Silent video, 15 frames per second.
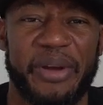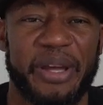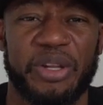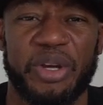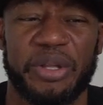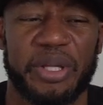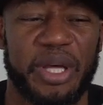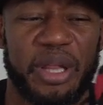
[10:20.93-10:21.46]
We already
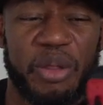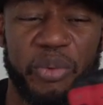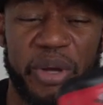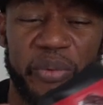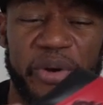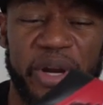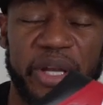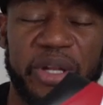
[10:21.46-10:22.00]
know the
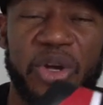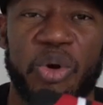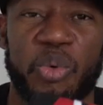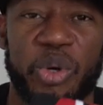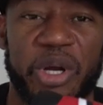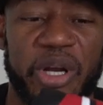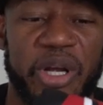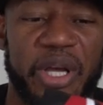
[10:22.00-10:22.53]
colorway. We already know
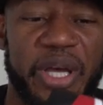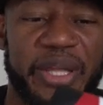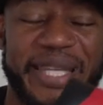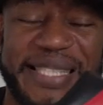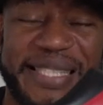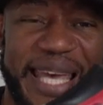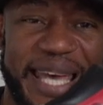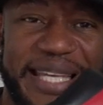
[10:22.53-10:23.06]
where
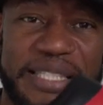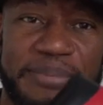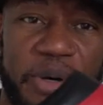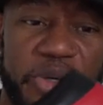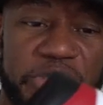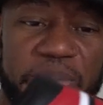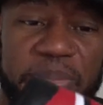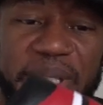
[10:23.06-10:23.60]
the satin's
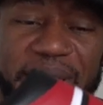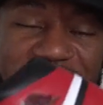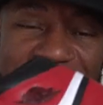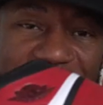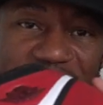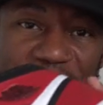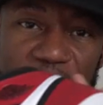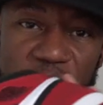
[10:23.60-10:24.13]
supposed to be. The
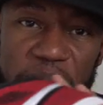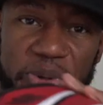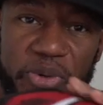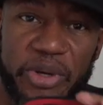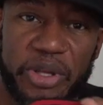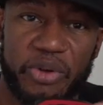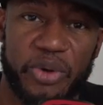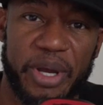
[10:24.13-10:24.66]
satin's supposed to be
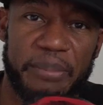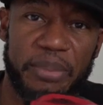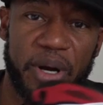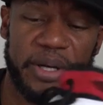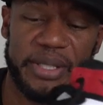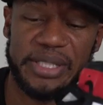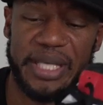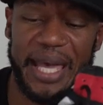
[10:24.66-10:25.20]
where the red
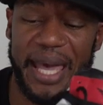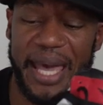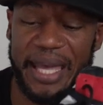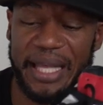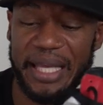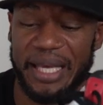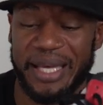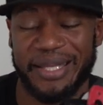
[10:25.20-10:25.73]
part is
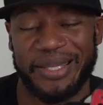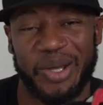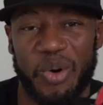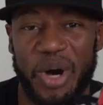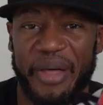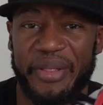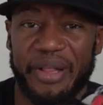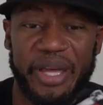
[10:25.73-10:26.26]
at. The
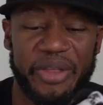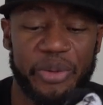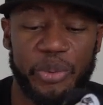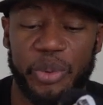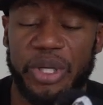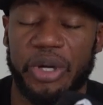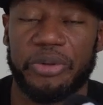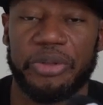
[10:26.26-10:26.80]
quality leather,
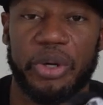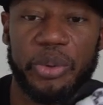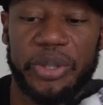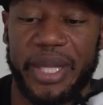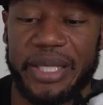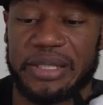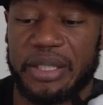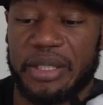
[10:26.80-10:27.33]
we don't know
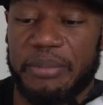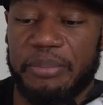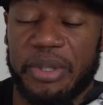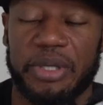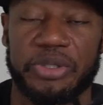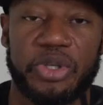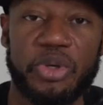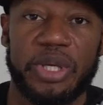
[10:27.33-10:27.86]
what that's gonna
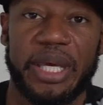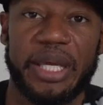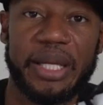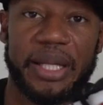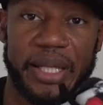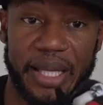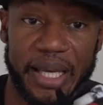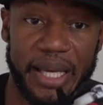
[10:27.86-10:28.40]
be until you get
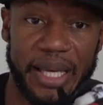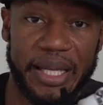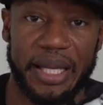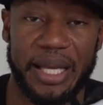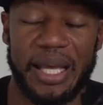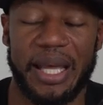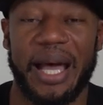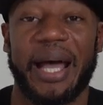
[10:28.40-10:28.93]
it in hand.